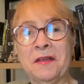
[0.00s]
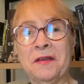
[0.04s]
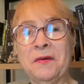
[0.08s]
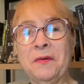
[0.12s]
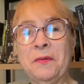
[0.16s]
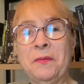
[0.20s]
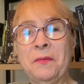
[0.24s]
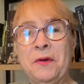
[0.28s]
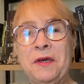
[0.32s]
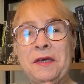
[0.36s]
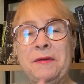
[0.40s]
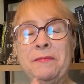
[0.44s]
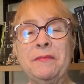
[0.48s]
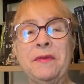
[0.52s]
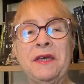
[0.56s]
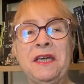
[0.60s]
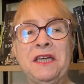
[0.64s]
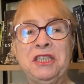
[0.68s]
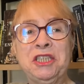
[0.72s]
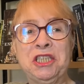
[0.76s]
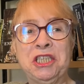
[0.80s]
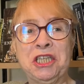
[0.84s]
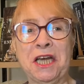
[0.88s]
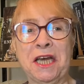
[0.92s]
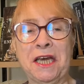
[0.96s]
we
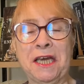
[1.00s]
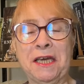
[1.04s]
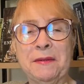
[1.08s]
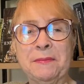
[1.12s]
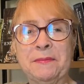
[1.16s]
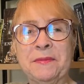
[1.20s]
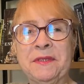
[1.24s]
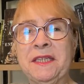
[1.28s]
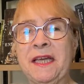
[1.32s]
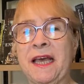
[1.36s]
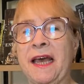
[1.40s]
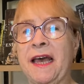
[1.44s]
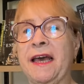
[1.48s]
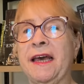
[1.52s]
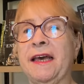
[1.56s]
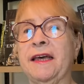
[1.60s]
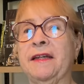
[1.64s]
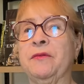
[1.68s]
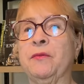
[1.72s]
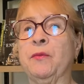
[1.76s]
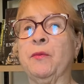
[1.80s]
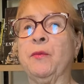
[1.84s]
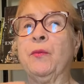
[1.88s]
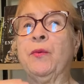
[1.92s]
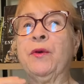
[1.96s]
meet James,
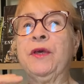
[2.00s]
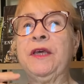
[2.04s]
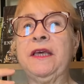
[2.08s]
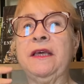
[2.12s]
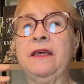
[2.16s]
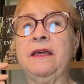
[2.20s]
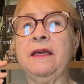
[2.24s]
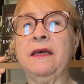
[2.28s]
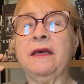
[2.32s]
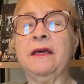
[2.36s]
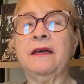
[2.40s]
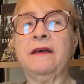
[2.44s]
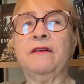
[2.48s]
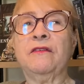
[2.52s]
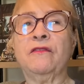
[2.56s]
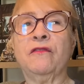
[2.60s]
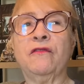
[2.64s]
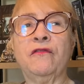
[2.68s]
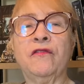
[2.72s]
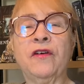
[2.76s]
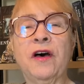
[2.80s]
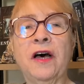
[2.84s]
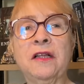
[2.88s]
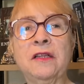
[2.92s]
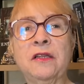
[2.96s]
and we
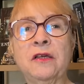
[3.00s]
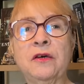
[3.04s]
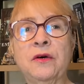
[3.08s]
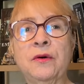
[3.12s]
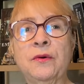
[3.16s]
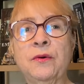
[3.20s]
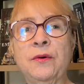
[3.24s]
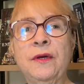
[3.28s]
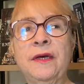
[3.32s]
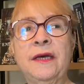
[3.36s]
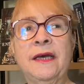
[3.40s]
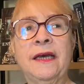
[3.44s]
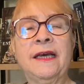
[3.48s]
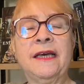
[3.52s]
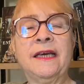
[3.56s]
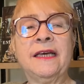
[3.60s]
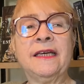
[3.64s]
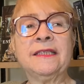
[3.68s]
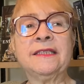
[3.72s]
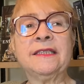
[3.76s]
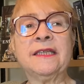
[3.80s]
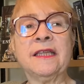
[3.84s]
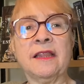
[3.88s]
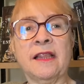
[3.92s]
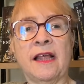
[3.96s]
follow
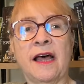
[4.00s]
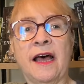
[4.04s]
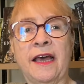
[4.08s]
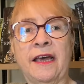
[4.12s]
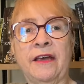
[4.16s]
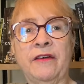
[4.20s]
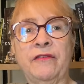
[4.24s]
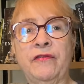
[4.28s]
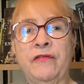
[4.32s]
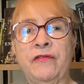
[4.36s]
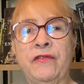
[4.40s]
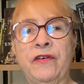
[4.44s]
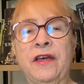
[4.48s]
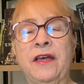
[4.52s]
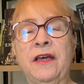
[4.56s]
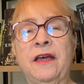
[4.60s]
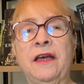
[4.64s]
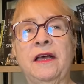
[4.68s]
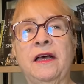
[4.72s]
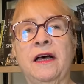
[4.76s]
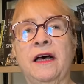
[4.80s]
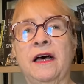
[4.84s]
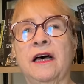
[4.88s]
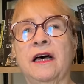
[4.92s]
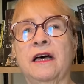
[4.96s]
his life
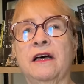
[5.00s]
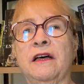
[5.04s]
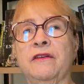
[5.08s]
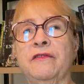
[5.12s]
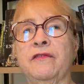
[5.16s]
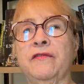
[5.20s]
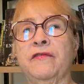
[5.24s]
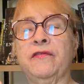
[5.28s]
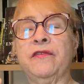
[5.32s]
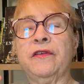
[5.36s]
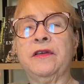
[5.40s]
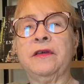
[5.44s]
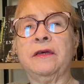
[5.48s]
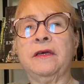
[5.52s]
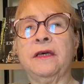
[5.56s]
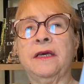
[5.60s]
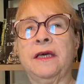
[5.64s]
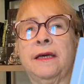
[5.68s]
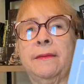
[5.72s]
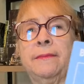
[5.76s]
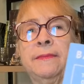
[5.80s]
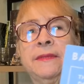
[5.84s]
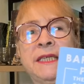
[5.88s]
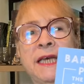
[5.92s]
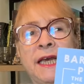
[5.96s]
of
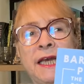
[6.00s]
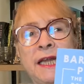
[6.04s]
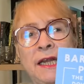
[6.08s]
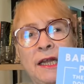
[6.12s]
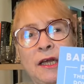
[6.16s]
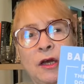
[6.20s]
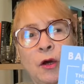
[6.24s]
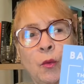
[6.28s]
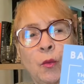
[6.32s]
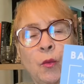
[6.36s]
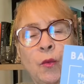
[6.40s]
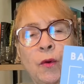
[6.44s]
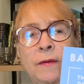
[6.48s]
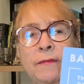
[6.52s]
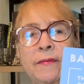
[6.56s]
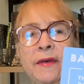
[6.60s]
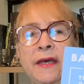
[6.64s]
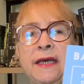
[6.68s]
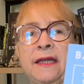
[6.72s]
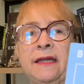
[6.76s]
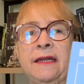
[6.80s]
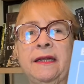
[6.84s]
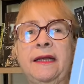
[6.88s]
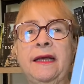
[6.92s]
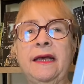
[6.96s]
him dating a
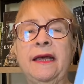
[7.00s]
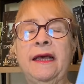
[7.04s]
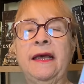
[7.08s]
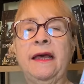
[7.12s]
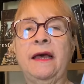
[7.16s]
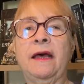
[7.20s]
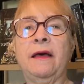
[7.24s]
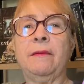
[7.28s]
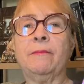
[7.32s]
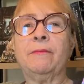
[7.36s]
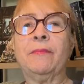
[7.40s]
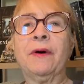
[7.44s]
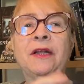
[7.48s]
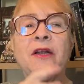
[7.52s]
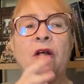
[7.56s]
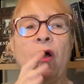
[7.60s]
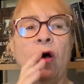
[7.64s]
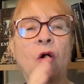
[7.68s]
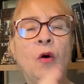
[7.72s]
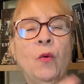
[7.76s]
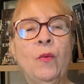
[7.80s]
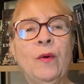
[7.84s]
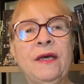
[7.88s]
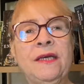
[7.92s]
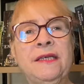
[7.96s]
woman, but
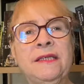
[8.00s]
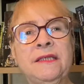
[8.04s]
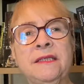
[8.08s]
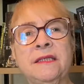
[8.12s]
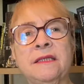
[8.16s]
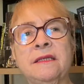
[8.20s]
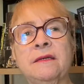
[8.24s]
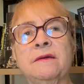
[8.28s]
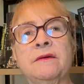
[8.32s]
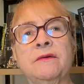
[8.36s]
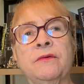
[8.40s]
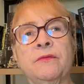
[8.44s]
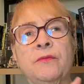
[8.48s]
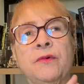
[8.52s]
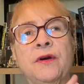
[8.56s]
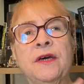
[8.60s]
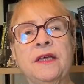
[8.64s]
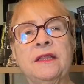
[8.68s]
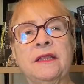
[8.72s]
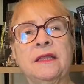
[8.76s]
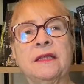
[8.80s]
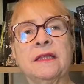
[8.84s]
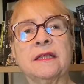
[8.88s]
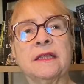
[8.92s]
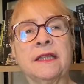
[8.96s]
always
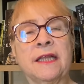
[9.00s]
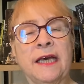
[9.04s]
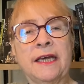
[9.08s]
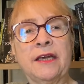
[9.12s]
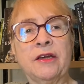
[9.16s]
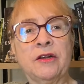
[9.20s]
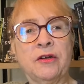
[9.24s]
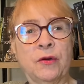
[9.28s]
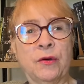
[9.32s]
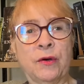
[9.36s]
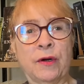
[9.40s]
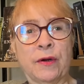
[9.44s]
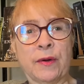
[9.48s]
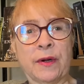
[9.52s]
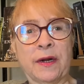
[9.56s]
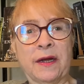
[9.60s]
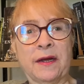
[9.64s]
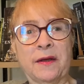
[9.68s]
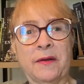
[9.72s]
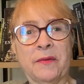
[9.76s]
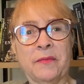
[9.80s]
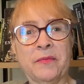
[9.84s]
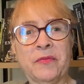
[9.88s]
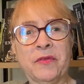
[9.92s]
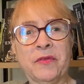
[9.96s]
with Leonora,